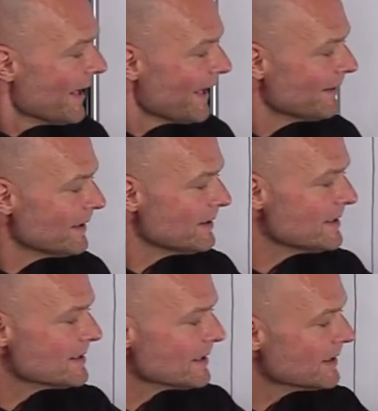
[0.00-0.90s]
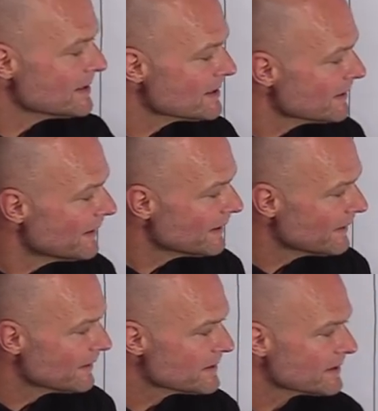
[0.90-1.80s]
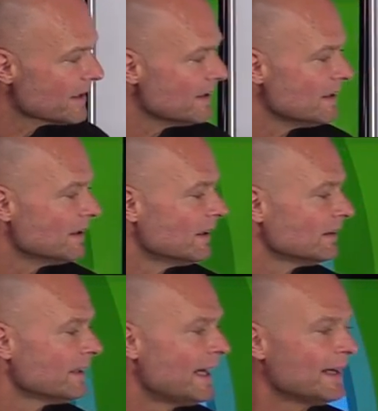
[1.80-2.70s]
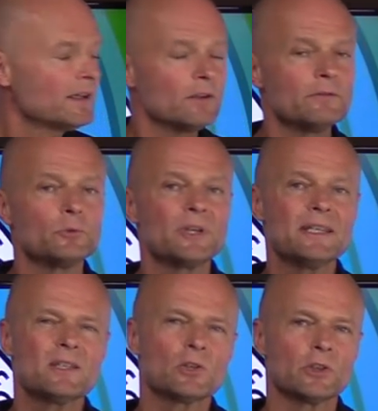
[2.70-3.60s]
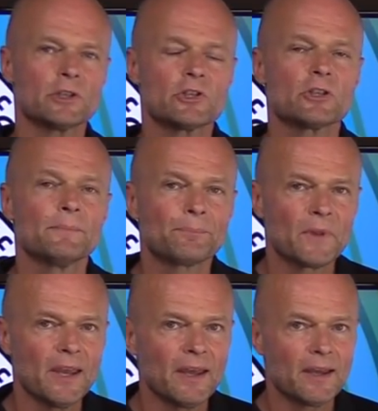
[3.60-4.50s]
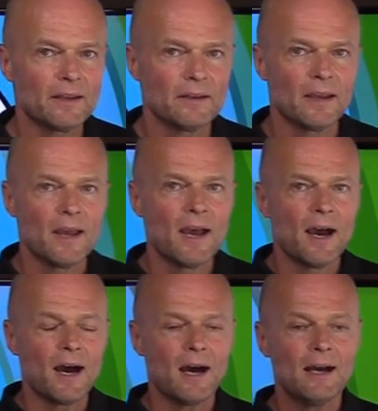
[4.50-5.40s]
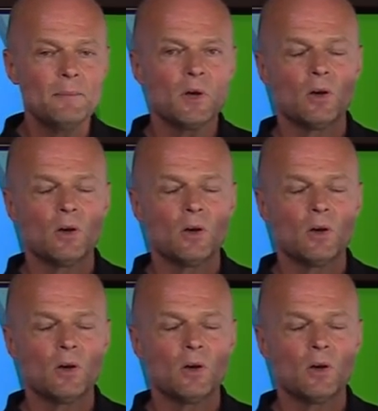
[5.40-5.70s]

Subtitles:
And then he says that there's a lack of research. And I'm